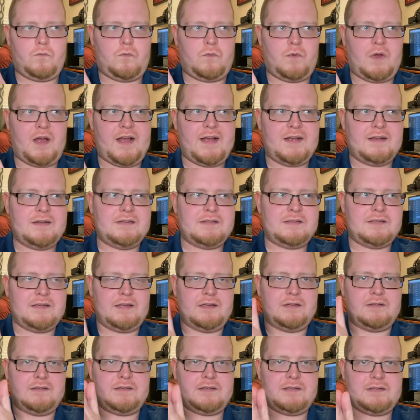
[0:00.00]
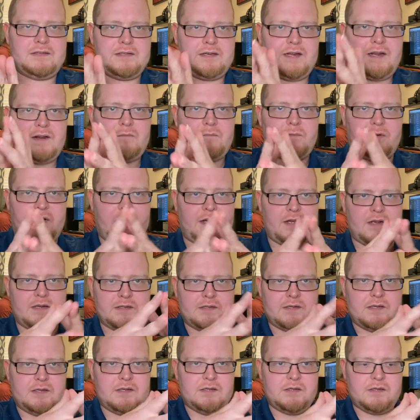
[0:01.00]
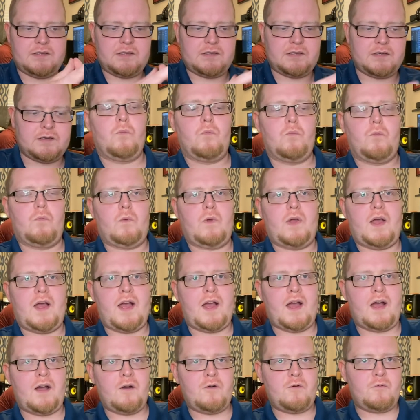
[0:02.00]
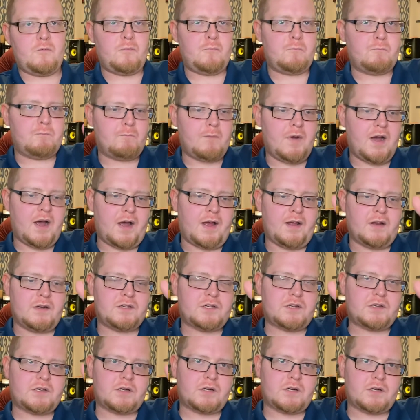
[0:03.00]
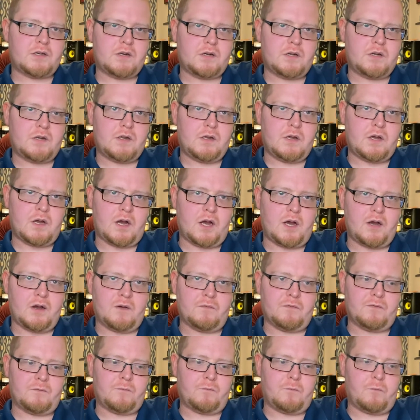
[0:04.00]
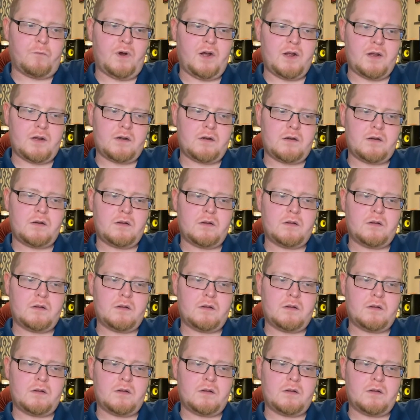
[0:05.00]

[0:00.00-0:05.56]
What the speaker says: as it stabilizes how much of one